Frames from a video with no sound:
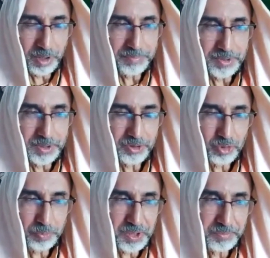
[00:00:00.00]
of the
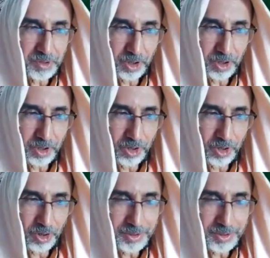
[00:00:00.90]
Supreme Lord